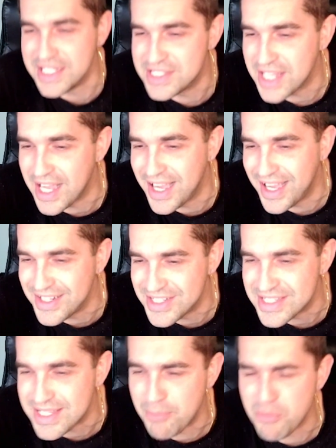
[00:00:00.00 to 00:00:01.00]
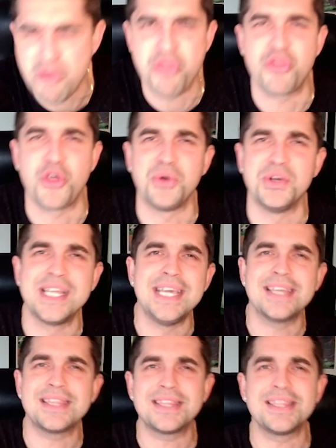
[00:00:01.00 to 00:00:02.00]
It's uh, December
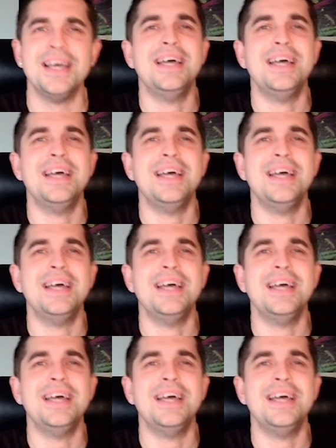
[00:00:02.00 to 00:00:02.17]
30th.